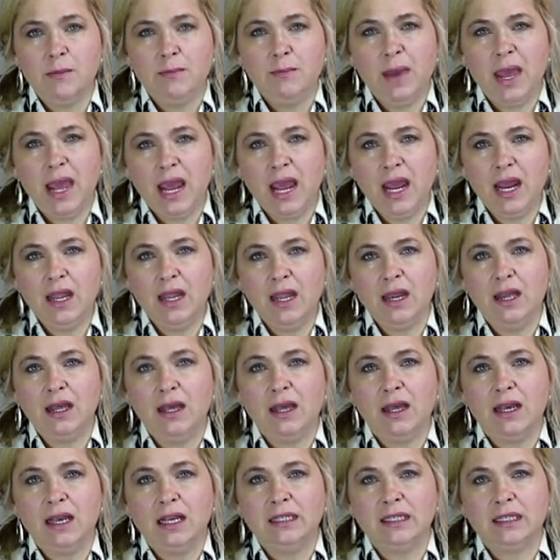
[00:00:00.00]
Pain
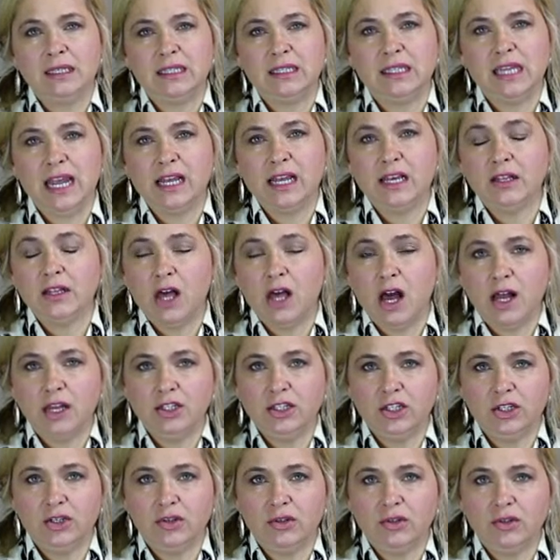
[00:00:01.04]
is a
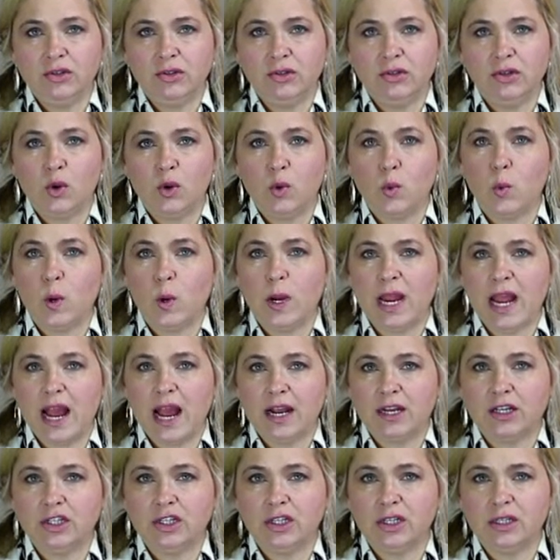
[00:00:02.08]
psychological
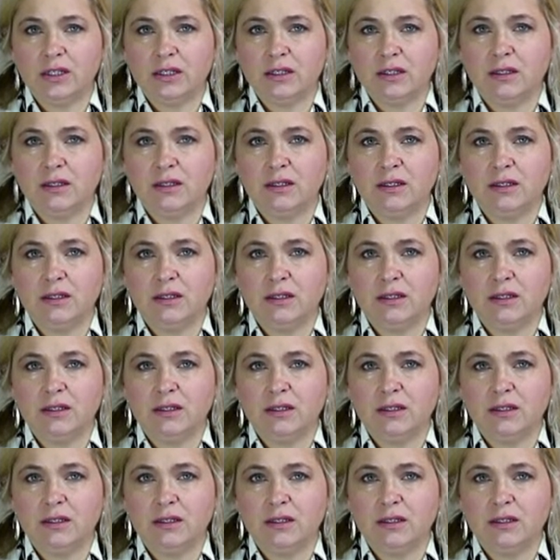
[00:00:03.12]
reaction.